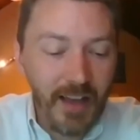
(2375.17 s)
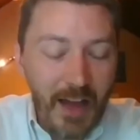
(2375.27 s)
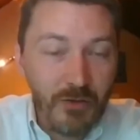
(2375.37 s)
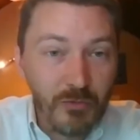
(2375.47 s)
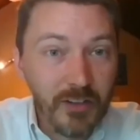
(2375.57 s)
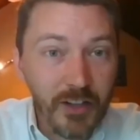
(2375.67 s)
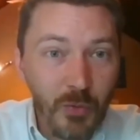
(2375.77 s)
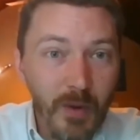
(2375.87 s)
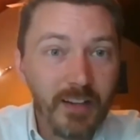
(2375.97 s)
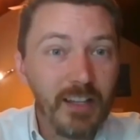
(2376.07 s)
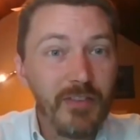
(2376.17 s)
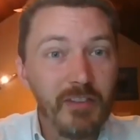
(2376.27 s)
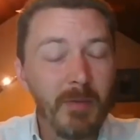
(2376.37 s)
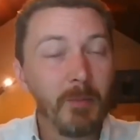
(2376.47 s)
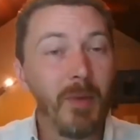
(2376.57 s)
add really quickly, if you
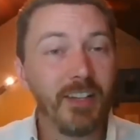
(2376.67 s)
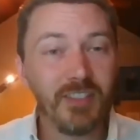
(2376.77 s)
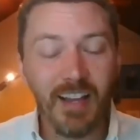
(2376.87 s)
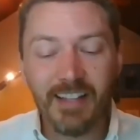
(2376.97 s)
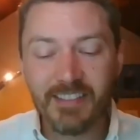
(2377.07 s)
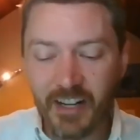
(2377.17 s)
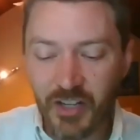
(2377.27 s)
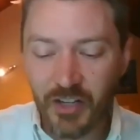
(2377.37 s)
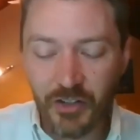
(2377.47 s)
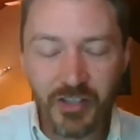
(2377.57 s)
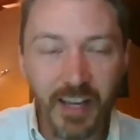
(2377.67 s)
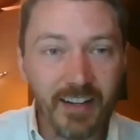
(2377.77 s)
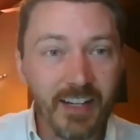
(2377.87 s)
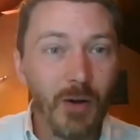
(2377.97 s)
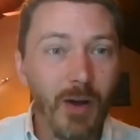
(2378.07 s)
remember my slides that I showed a
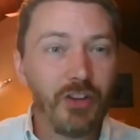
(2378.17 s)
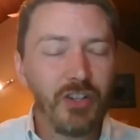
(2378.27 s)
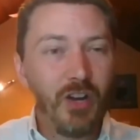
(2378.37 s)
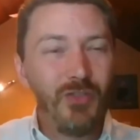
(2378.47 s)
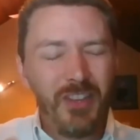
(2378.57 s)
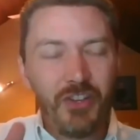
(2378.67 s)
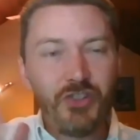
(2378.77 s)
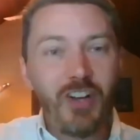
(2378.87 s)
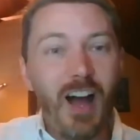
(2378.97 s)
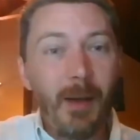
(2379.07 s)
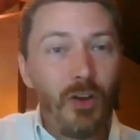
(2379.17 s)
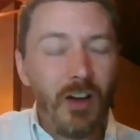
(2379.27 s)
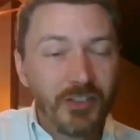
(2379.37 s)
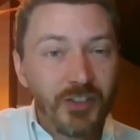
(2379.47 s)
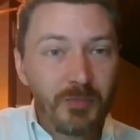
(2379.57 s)
second ago, I showed the job
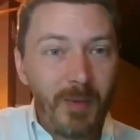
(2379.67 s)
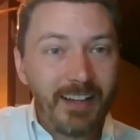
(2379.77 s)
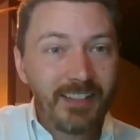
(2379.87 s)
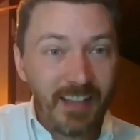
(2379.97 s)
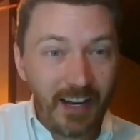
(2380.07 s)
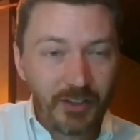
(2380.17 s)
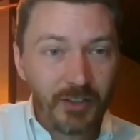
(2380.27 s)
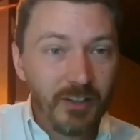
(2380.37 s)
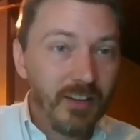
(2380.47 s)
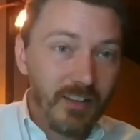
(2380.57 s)
losses by sector